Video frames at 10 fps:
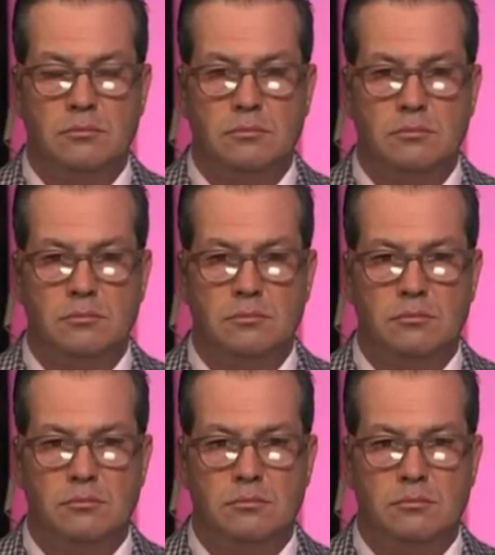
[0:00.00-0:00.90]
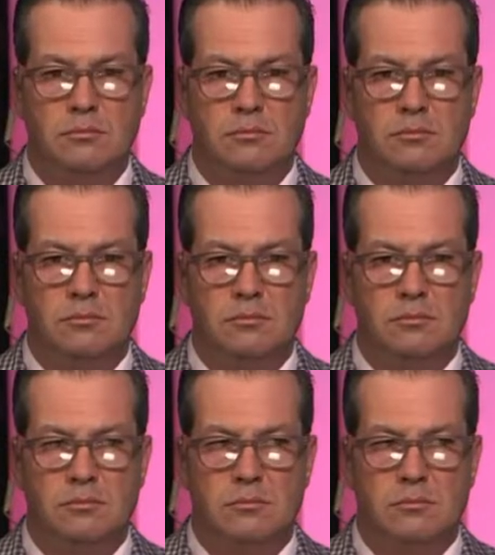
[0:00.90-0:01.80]

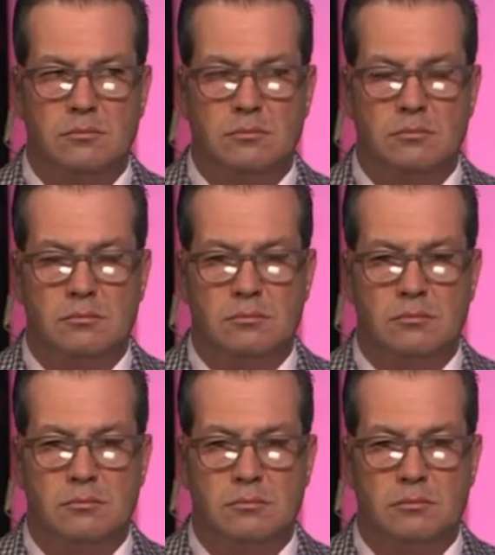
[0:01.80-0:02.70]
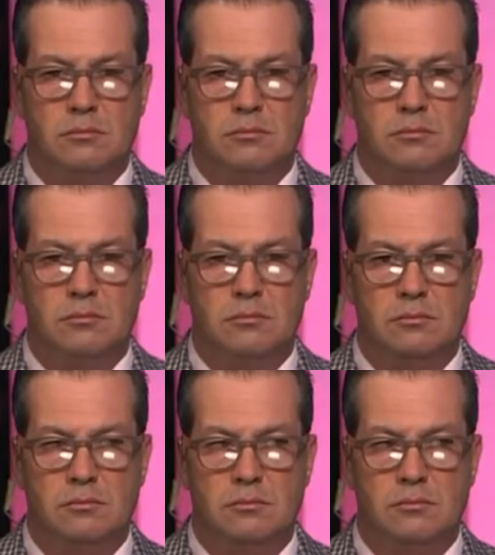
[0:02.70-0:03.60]

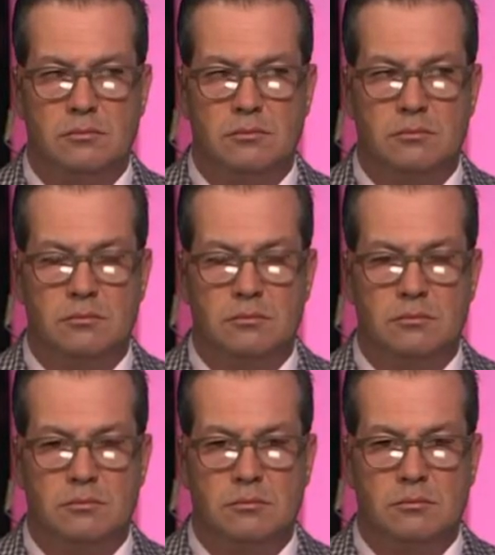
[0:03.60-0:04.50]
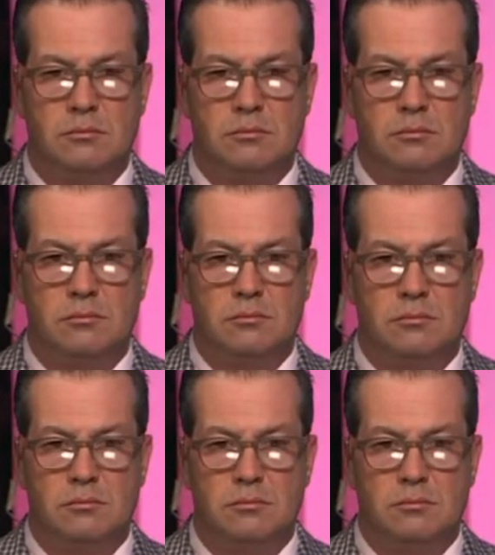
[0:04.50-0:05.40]

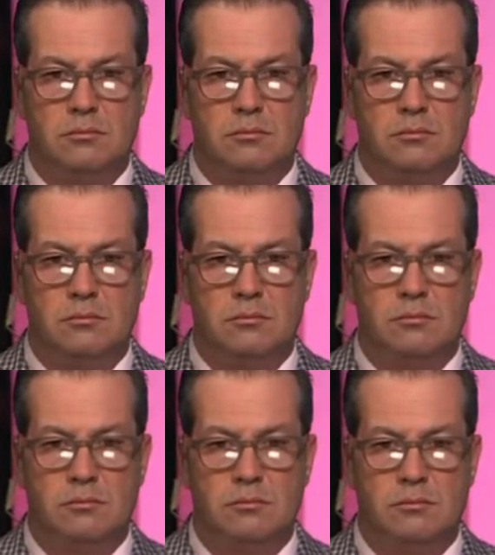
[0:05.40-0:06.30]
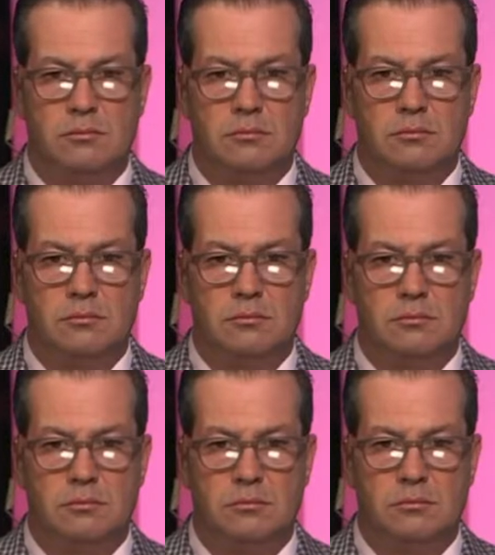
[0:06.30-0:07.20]

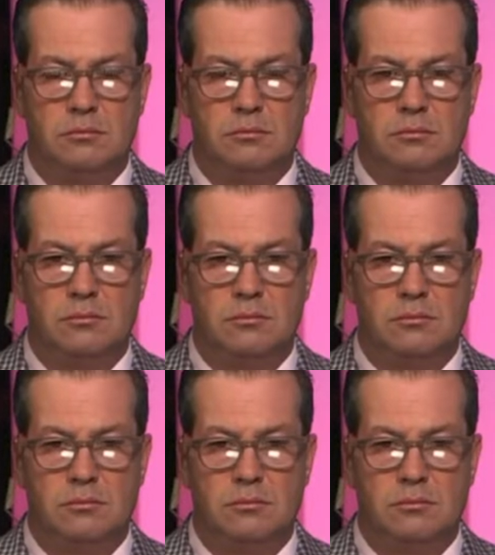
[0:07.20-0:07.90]
This person isn't speaking.